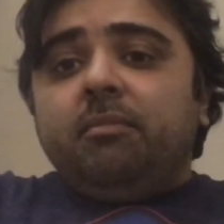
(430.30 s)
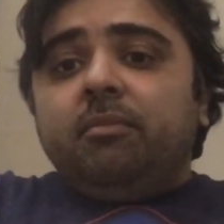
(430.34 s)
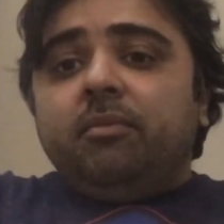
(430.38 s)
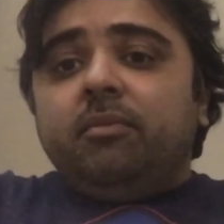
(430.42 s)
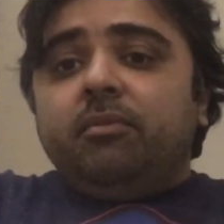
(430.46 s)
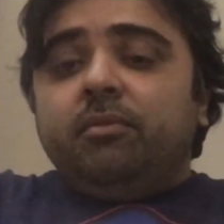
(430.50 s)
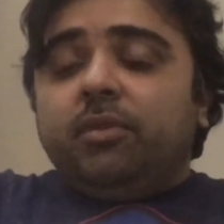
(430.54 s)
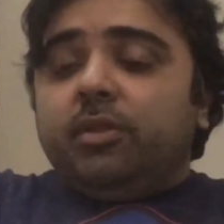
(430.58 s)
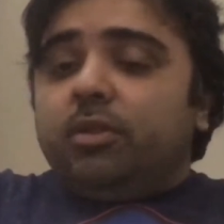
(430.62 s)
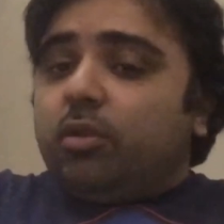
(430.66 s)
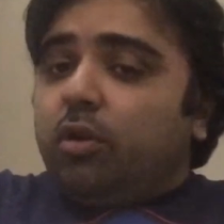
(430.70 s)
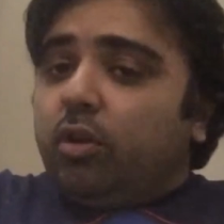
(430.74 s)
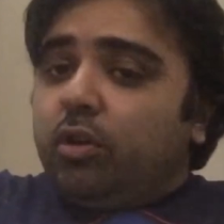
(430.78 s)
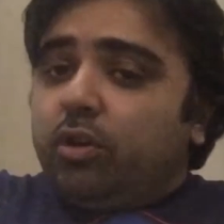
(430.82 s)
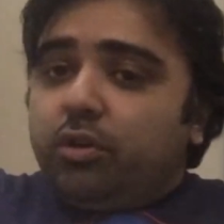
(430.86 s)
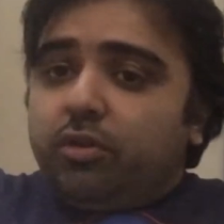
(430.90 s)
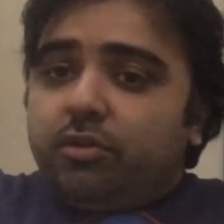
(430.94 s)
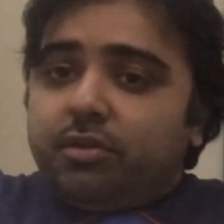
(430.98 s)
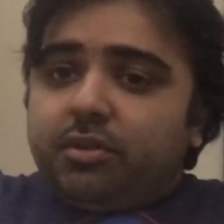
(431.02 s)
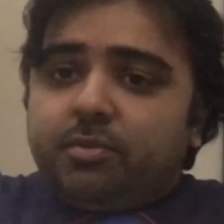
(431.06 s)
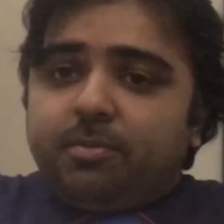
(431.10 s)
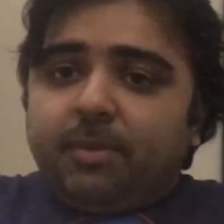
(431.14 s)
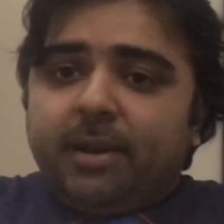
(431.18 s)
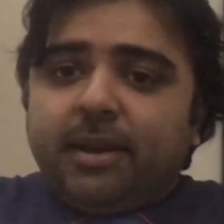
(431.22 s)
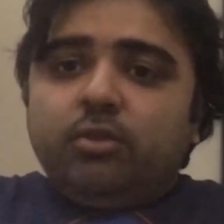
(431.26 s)
With all due
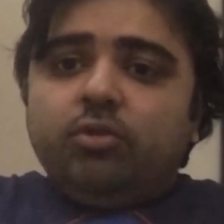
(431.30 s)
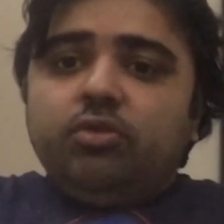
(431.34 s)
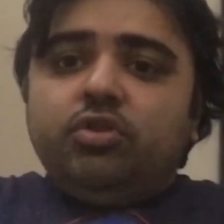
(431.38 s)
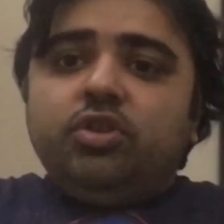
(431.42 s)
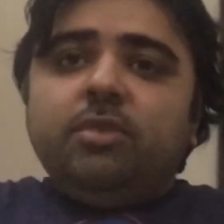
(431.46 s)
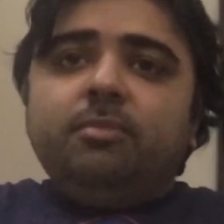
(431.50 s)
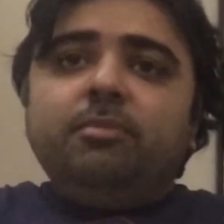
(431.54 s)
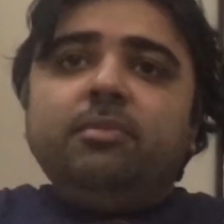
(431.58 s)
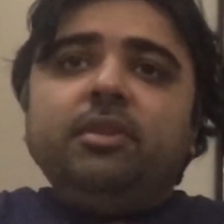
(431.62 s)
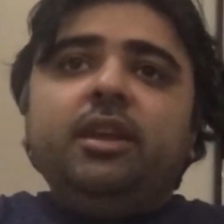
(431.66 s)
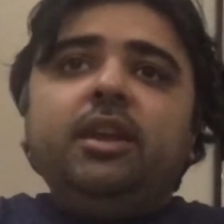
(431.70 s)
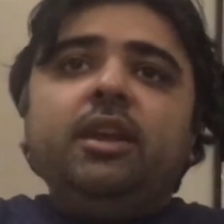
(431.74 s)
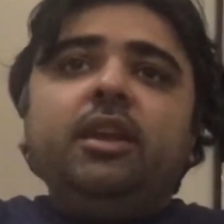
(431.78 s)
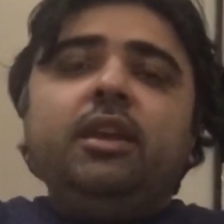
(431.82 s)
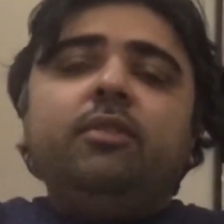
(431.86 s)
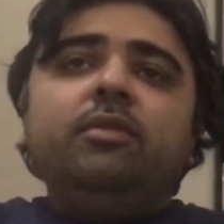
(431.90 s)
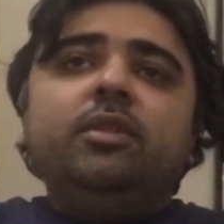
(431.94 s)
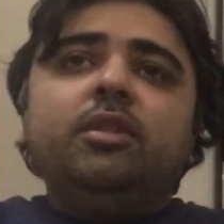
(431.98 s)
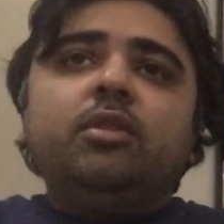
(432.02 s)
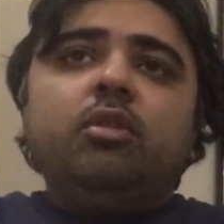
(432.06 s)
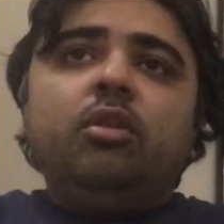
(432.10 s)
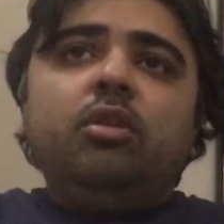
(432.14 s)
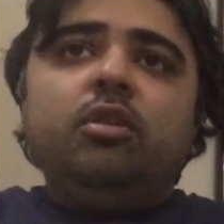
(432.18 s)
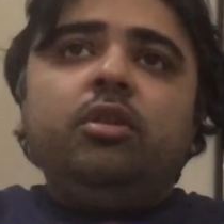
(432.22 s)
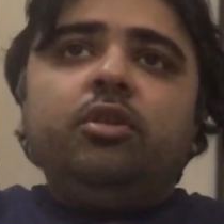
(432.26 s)
respect to Jim Lee,
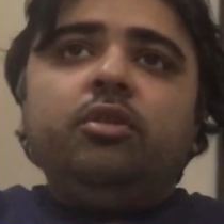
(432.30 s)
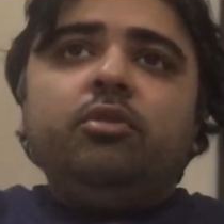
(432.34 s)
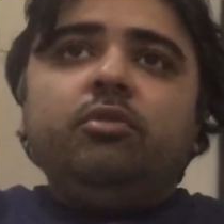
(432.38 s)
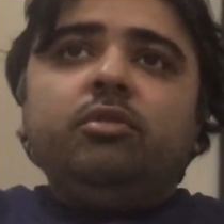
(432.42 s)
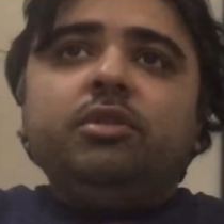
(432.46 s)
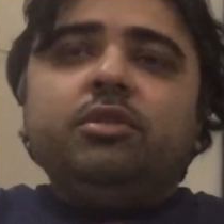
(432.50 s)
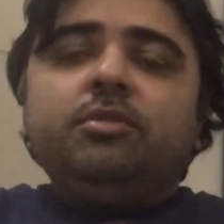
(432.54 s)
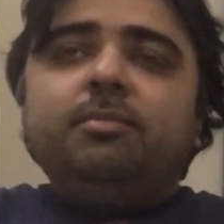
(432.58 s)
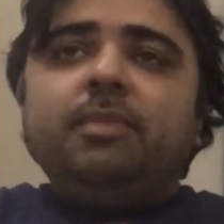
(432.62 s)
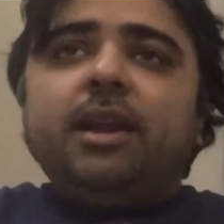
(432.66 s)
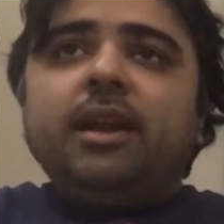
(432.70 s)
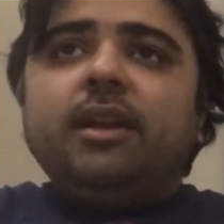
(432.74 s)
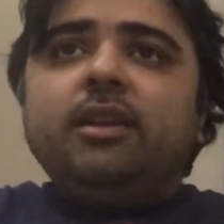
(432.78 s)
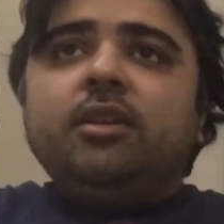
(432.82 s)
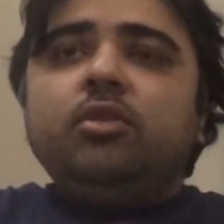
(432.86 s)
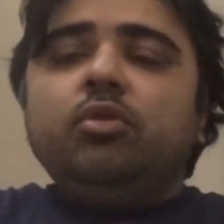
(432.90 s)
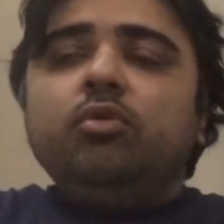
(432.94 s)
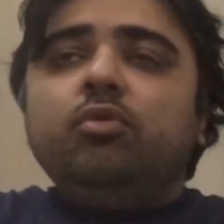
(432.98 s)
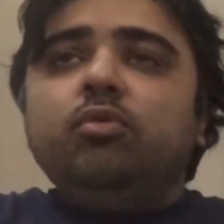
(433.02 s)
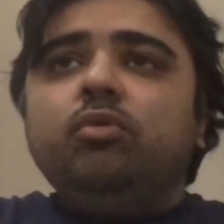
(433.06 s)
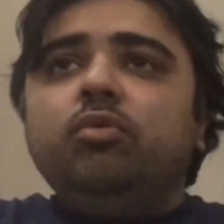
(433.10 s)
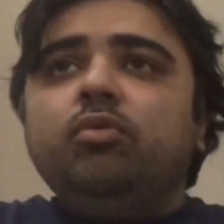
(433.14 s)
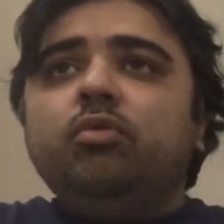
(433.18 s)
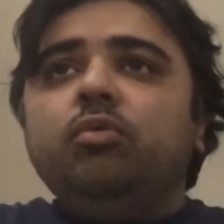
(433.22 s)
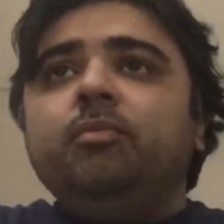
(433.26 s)
with all due respect
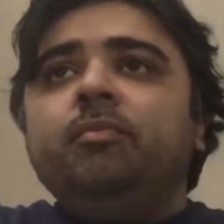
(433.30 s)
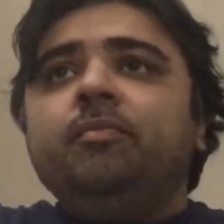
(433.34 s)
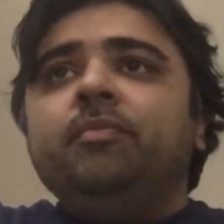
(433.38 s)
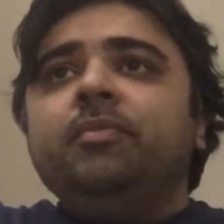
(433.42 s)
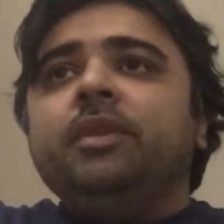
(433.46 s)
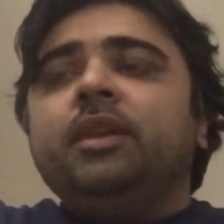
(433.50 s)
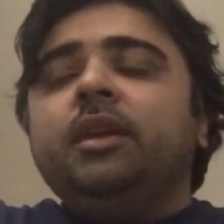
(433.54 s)
to